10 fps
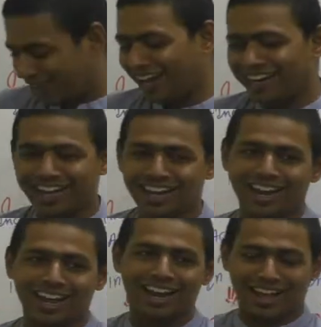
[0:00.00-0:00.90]
And,
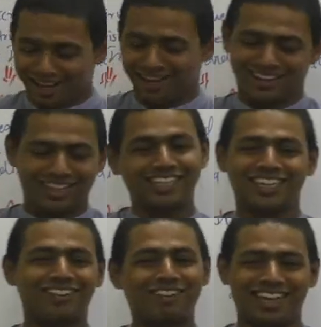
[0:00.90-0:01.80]
ah, um, This
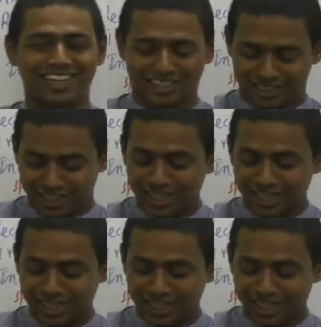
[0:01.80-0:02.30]
is very easy.